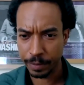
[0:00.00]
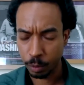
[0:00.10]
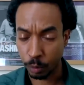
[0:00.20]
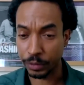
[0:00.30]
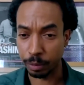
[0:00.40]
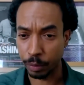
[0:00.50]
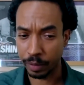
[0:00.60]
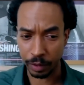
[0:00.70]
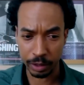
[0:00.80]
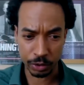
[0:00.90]
within the
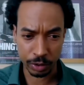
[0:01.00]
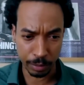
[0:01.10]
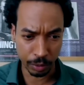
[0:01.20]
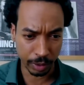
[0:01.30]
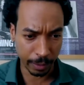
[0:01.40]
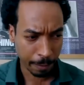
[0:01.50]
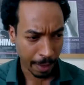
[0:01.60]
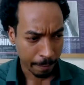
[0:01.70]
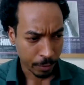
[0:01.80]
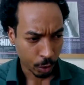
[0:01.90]
Braver Angels community
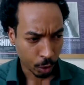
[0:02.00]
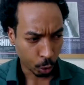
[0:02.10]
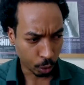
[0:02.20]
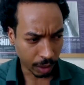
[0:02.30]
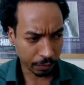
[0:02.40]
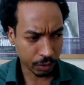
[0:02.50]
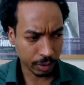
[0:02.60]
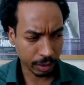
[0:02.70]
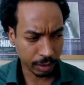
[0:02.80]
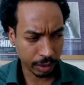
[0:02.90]
who love you
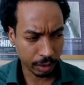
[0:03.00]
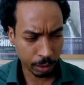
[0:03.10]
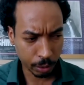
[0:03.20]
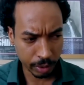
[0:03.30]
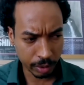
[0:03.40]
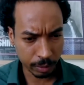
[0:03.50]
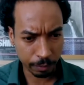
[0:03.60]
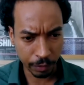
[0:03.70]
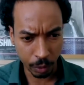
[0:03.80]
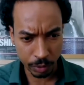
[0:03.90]
dearly, including some
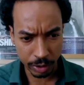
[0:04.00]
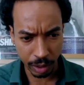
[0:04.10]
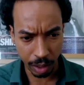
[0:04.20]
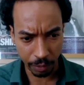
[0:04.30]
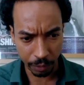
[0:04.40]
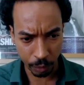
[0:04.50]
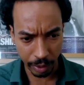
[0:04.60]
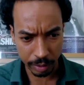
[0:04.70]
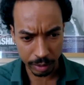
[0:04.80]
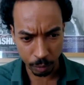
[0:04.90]
folks on the
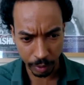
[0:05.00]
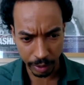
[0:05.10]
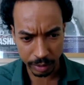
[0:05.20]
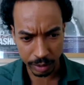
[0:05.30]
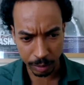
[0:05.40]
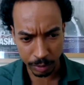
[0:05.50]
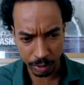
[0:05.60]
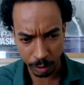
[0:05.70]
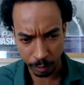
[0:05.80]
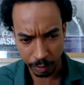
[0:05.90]
right, some Reds and some
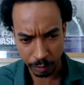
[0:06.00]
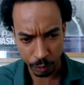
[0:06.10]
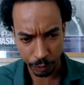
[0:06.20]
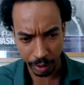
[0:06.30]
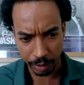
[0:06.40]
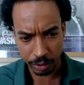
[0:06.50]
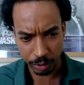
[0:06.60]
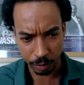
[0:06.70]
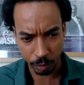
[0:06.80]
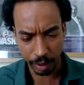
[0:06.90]
conservatives who thought a
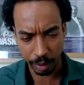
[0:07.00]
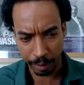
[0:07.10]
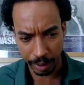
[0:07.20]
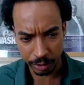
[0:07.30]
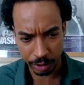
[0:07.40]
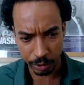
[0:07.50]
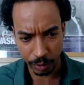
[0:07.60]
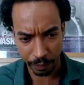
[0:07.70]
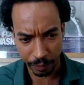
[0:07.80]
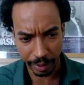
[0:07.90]
certain way about you.
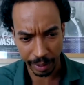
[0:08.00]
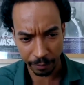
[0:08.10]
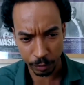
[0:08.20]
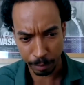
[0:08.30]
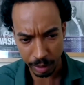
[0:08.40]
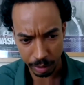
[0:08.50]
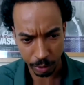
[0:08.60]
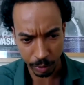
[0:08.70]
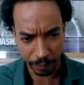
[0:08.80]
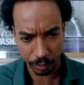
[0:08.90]
And then after meeting
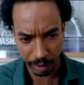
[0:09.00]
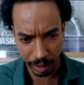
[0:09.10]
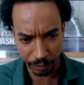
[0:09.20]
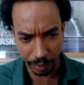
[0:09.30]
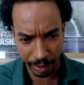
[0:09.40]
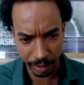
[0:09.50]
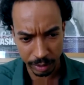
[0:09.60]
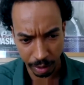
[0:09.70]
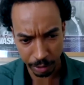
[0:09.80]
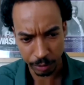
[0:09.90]
you, after laying their hands
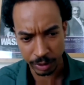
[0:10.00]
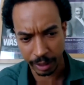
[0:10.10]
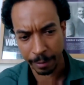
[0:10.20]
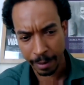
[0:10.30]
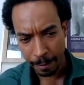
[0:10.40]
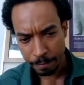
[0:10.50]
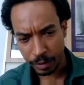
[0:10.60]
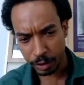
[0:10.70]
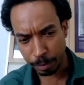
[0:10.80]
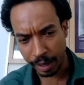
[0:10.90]
on you, said,
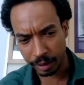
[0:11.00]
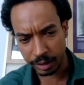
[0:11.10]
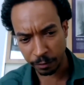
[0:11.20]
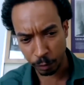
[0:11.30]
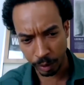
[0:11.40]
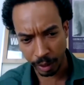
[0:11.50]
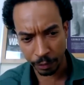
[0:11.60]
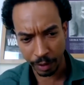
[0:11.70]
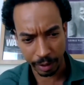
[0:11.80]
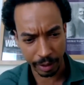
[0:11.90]
"This man is different than what I
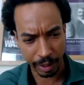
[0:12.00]
thought."